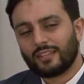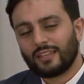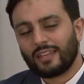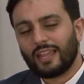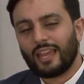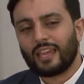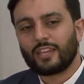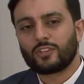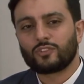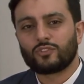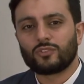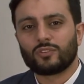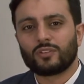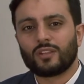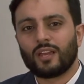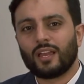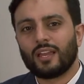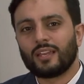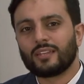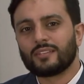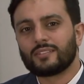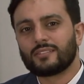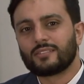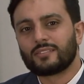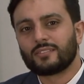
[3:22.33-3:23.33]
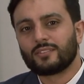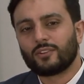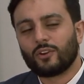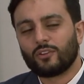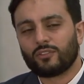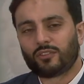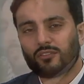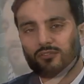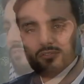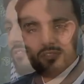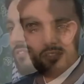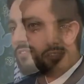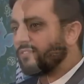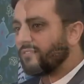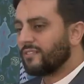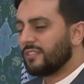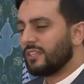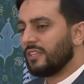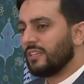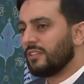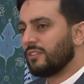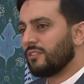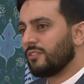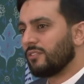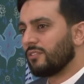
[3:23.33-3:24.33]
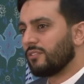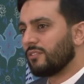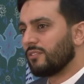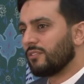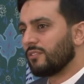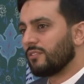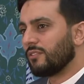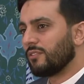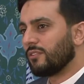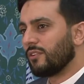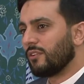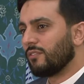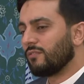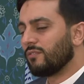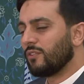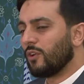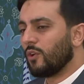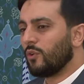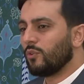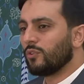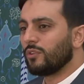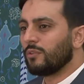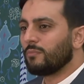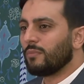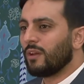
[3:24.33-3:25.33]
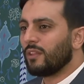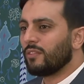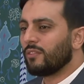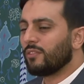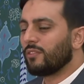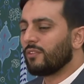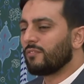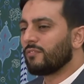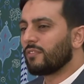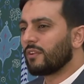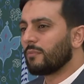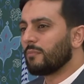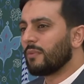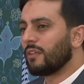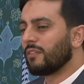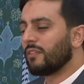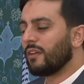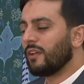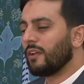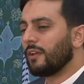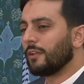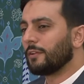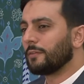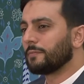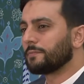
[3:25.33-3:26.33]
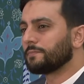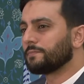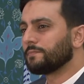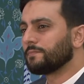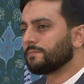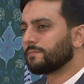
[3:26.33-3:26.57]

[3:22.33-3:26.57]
like tonight, on the 15th of the holy month of Ramadan,